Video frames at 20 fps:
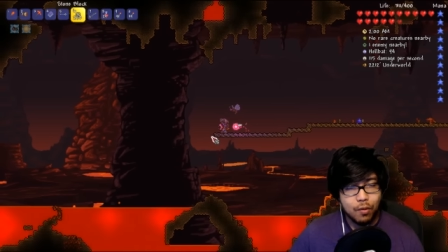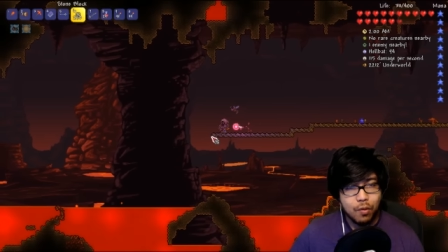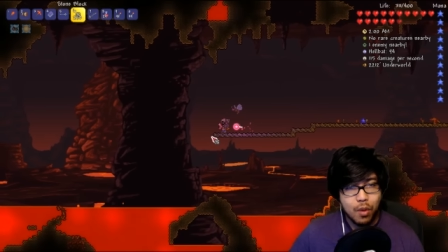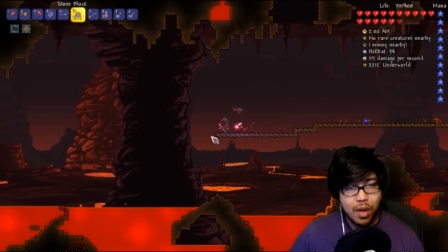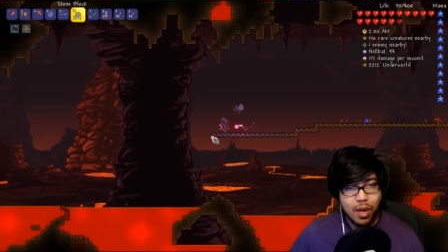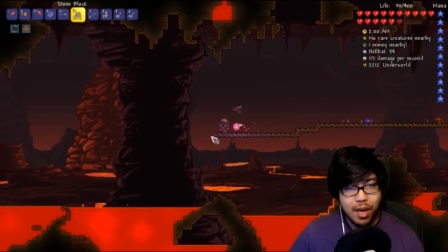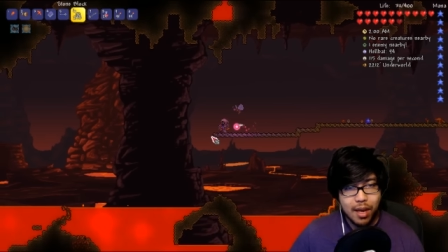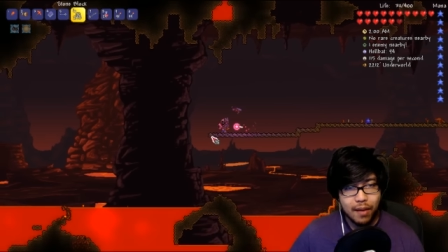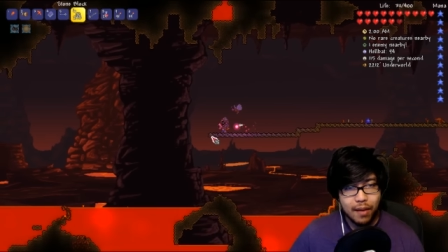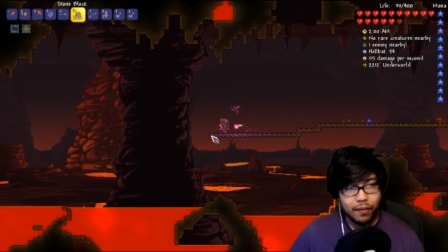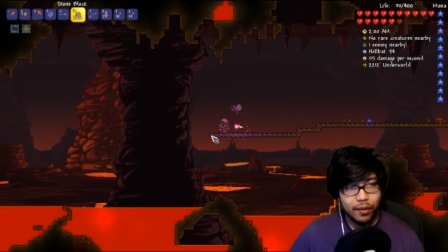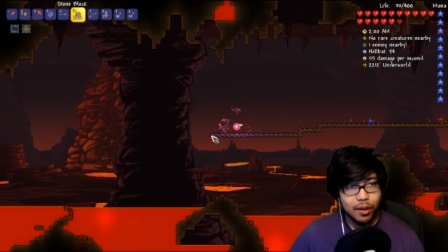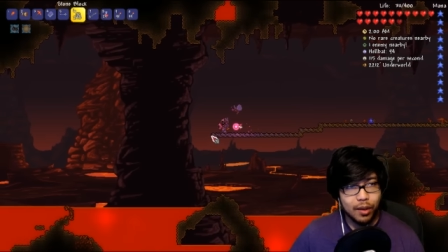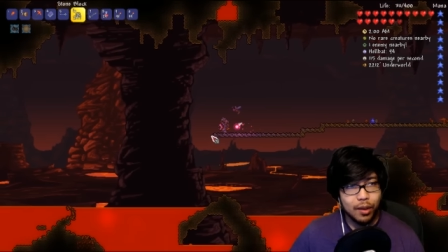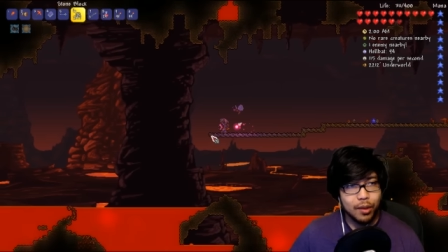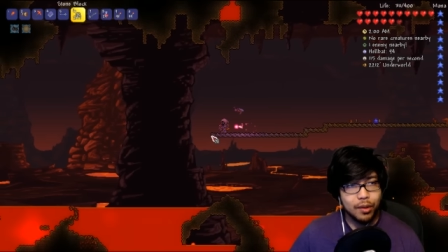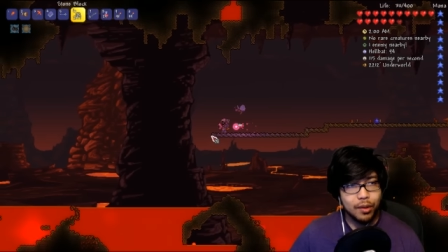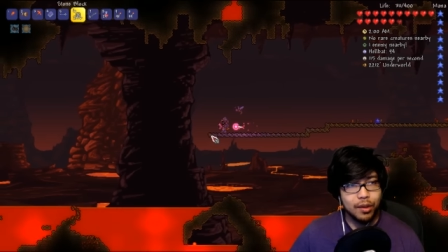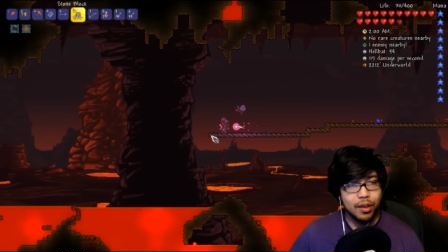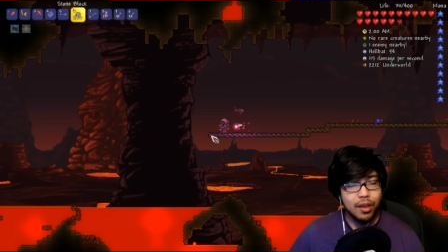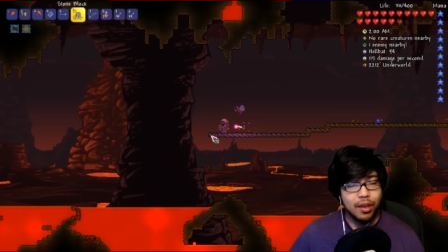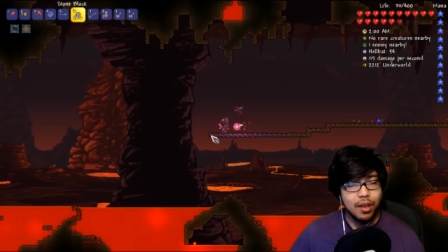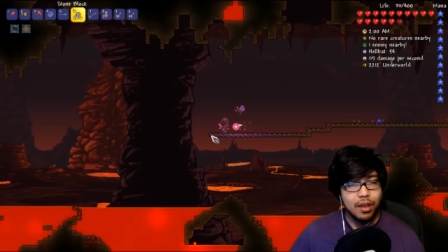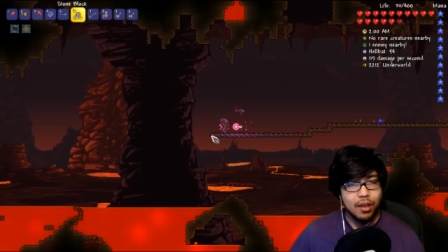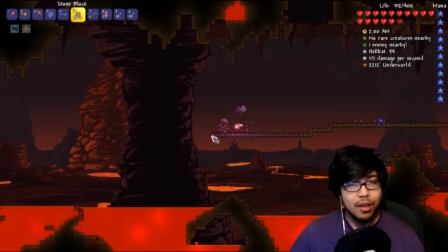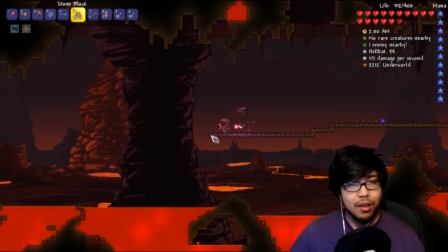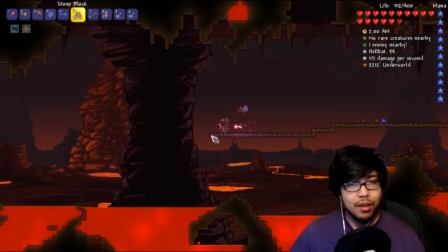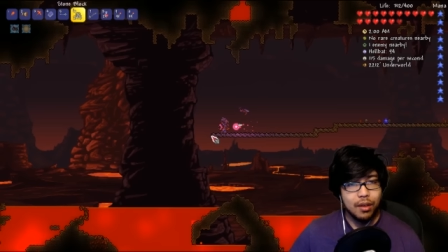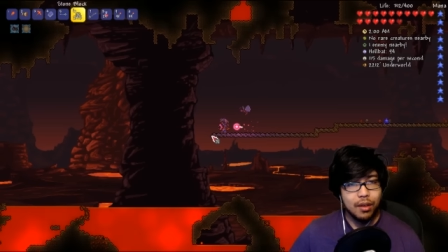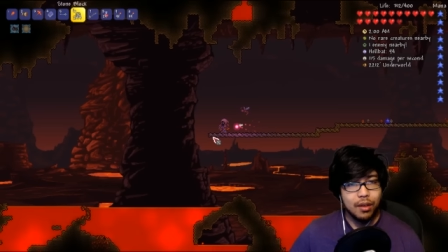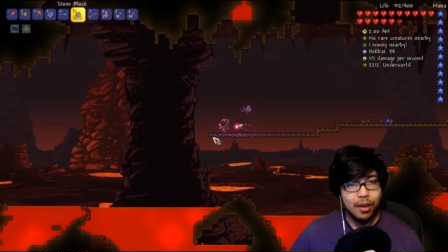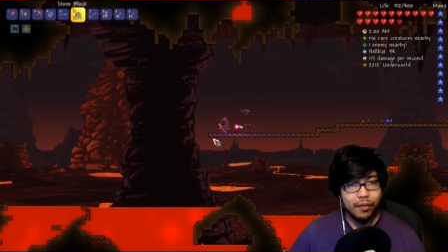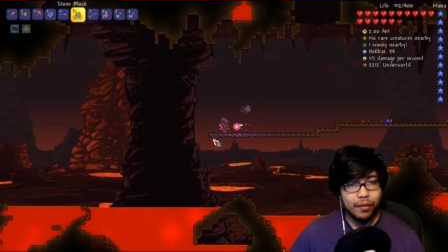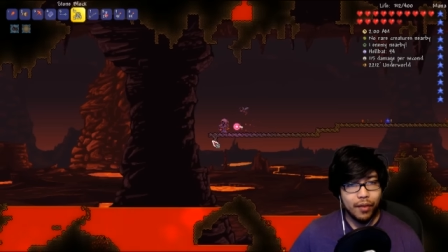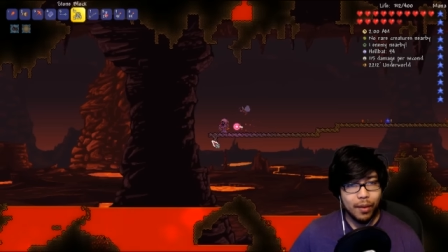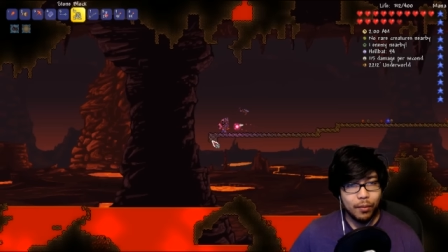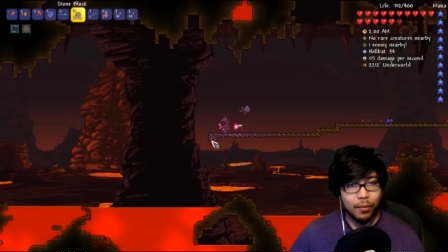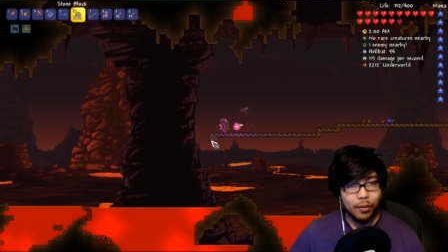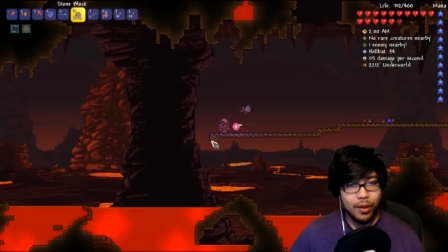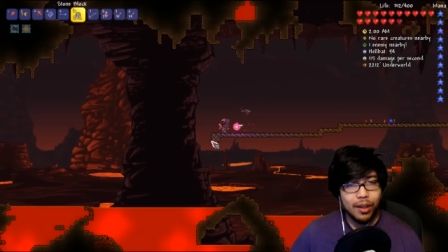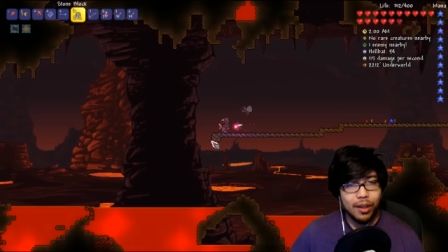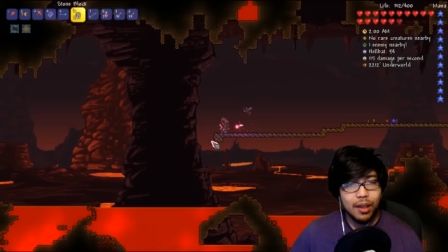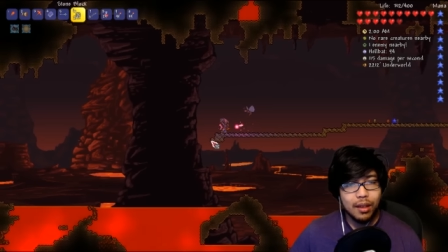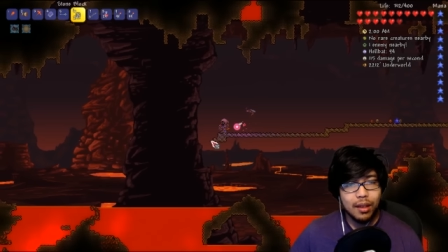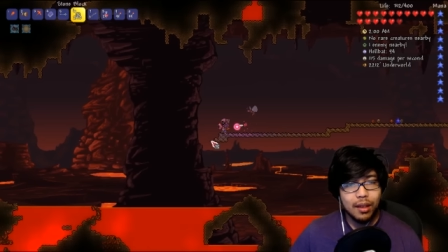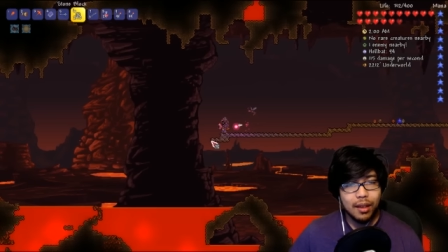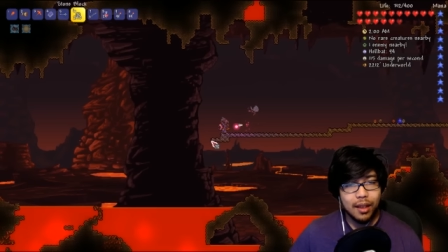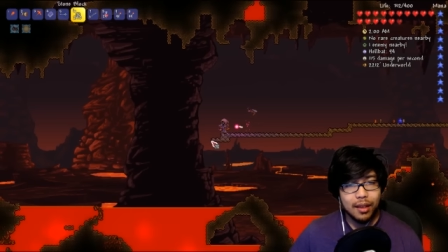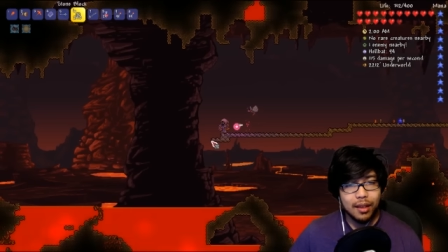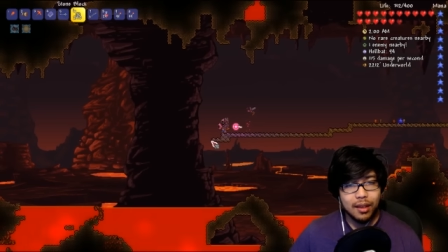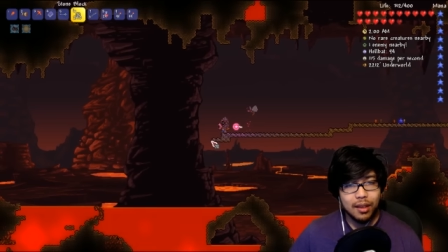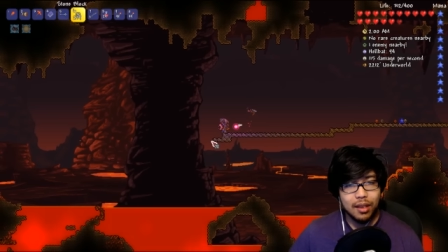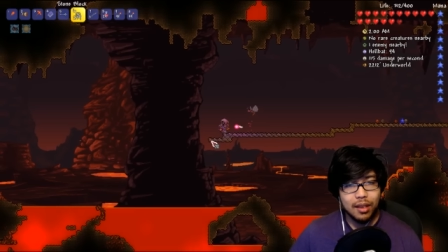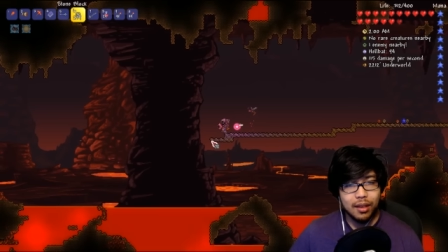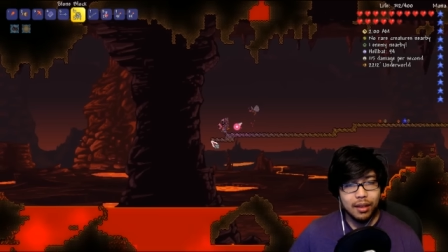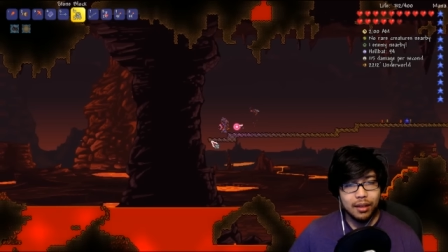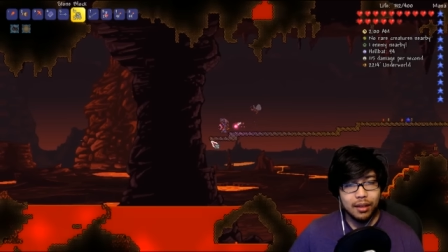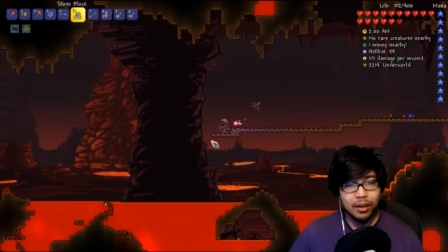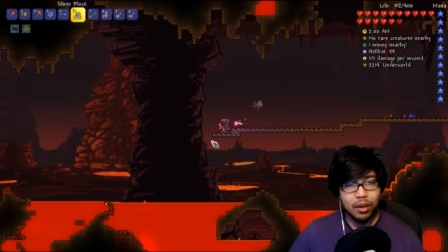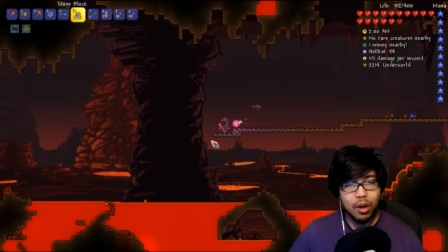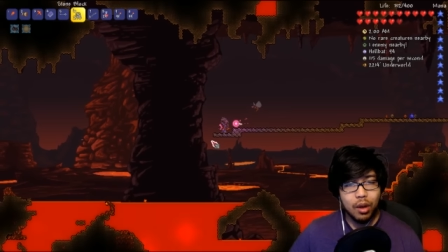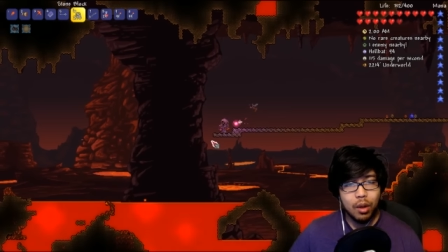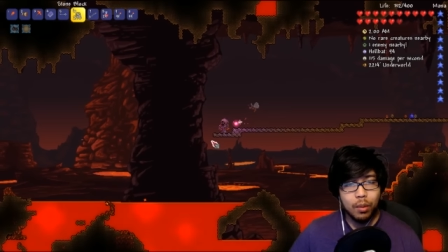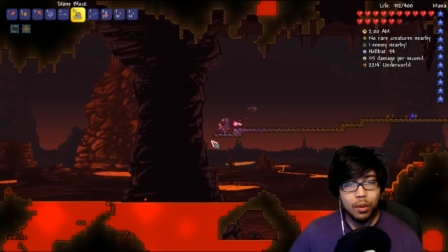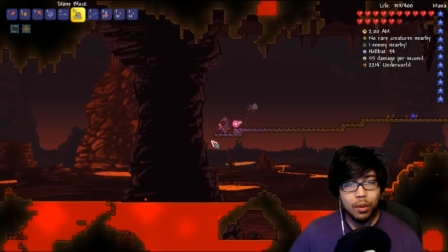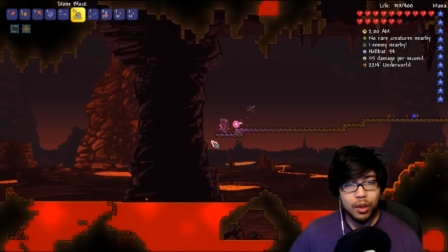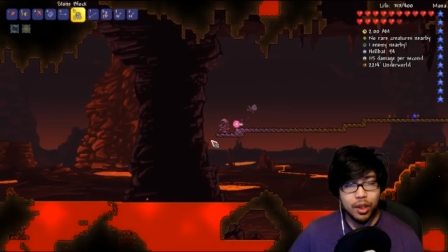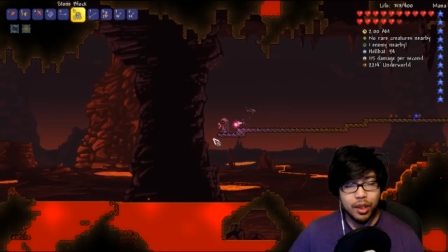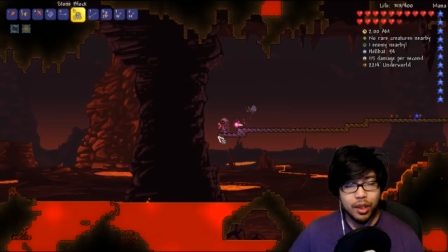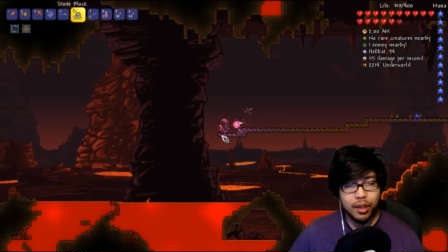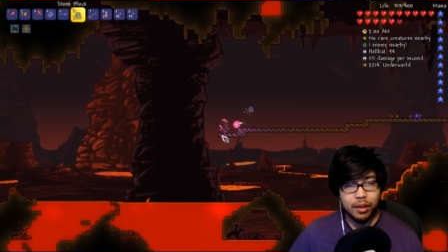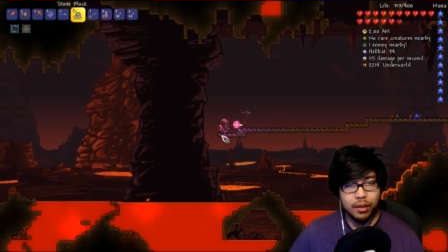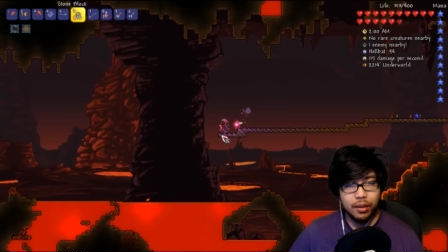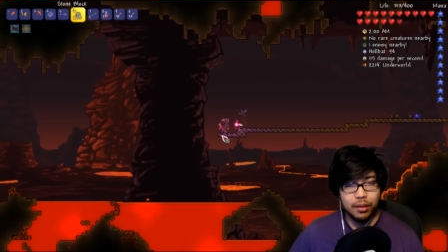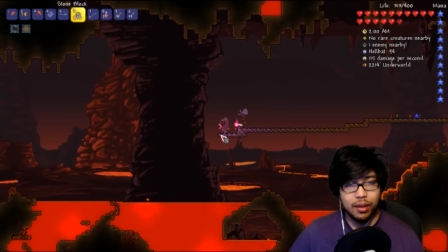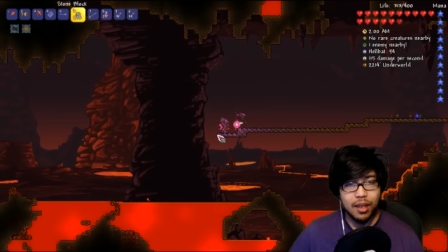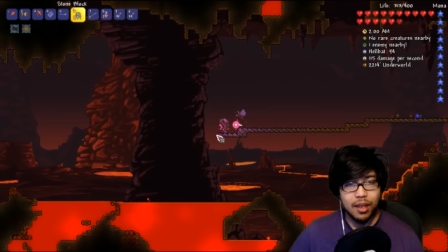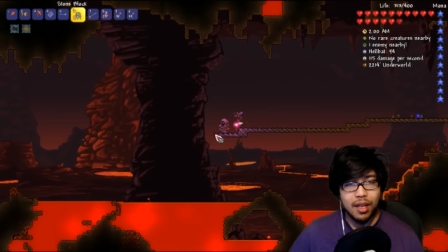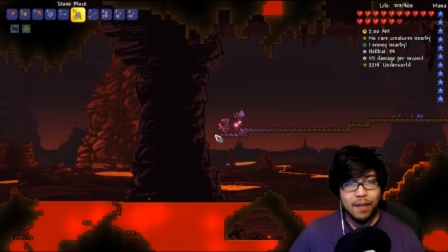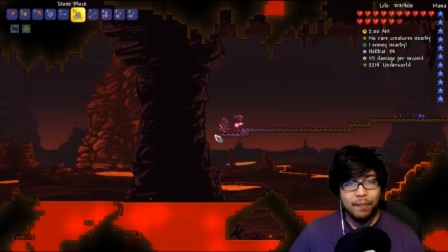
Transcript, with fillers: if there's if I'm really unlucky to not get the cobalt shield